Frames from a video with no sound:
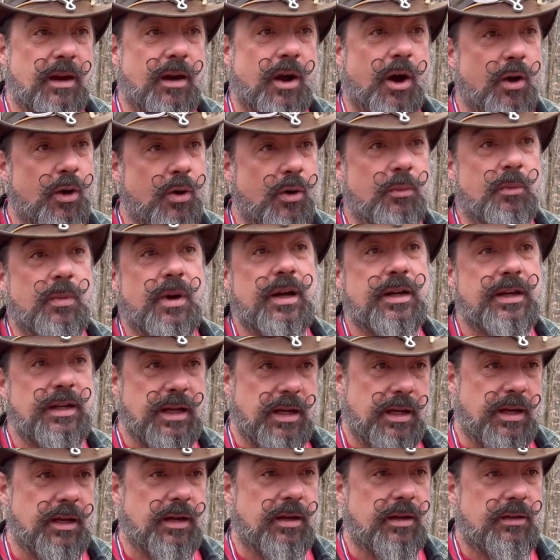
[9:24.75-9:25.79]
home
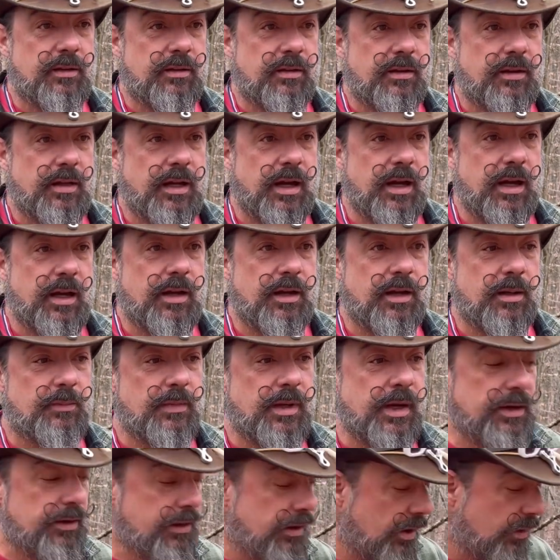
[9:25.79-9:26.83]
again, and I'm
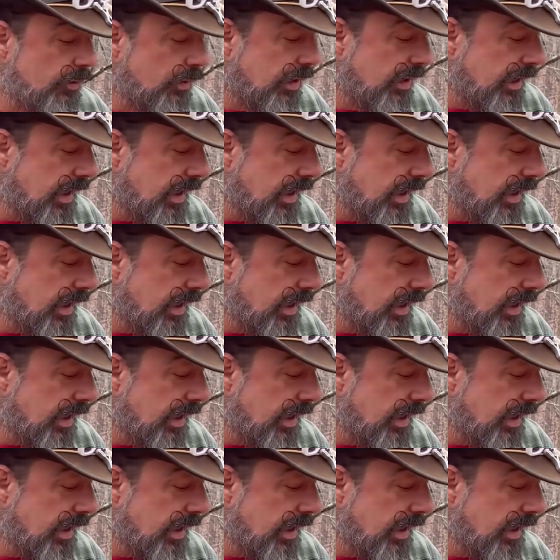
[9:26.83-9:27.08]
like, you know what?